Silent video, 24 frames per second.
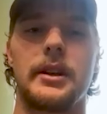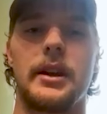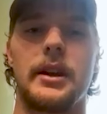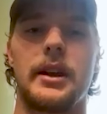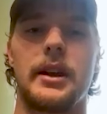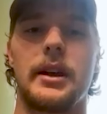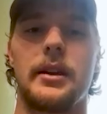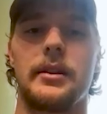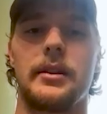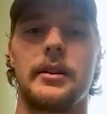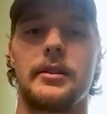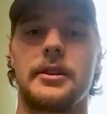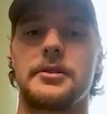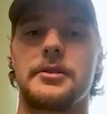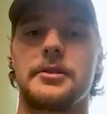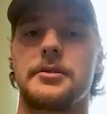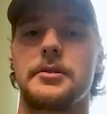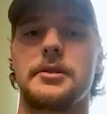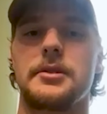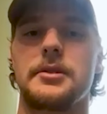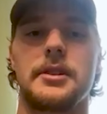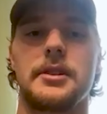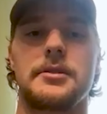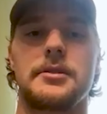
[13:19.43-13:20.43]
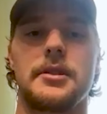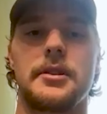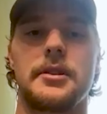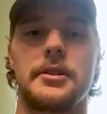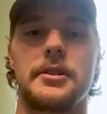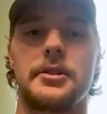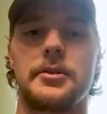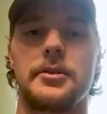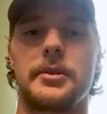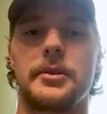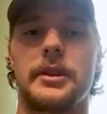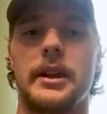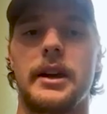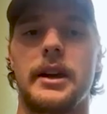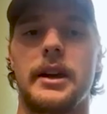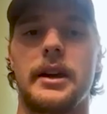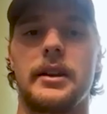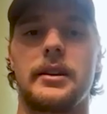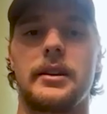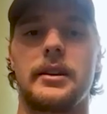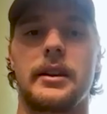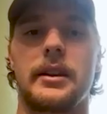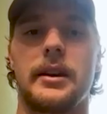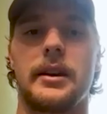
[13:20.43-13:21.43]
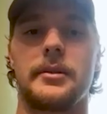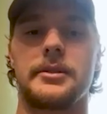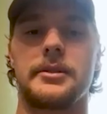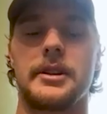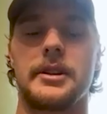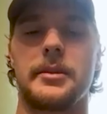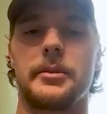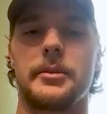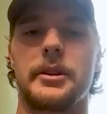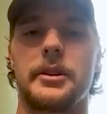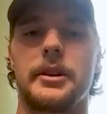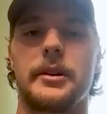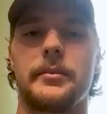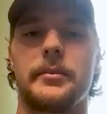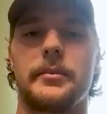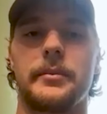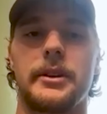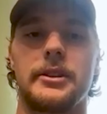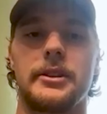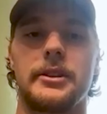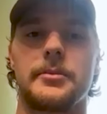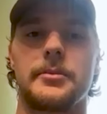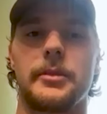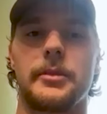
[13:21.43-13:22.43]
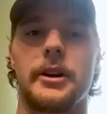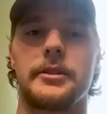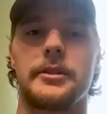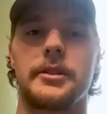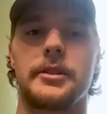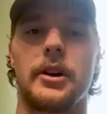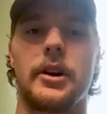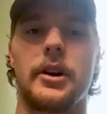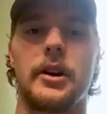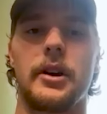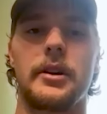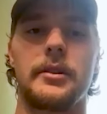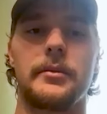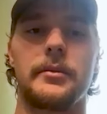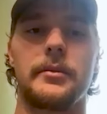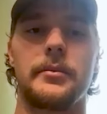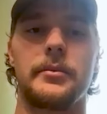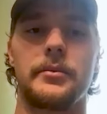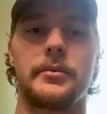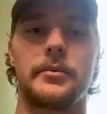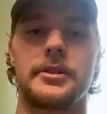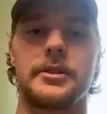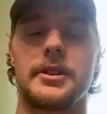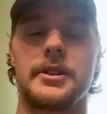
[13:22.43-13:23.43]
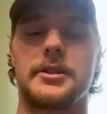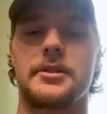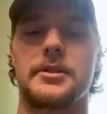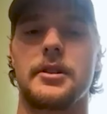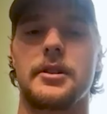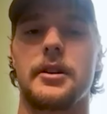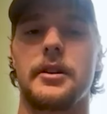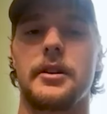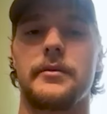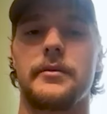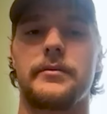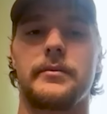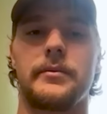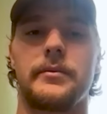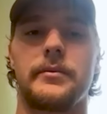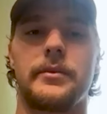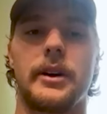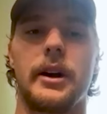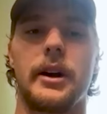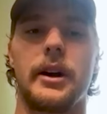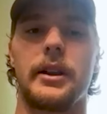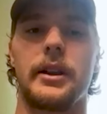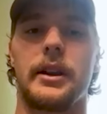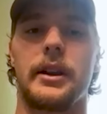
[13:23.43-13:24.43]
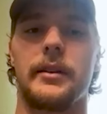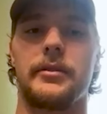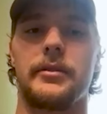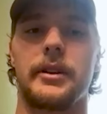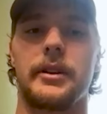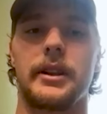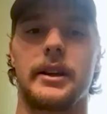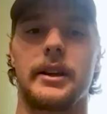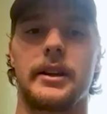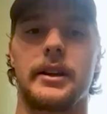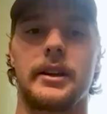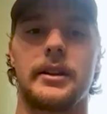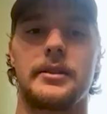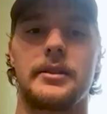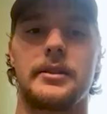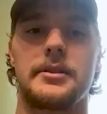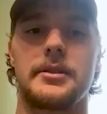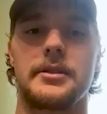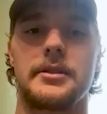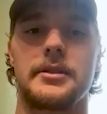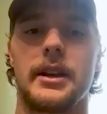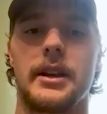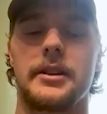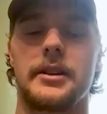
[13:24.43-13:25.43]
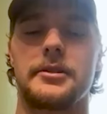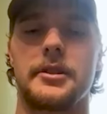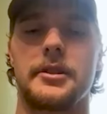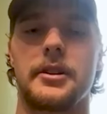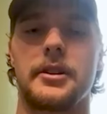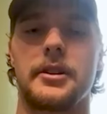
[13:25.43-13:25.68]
And as soon as I started doing that, I was able to hit some balls hard. And once I started falling, I felt like it just kind of took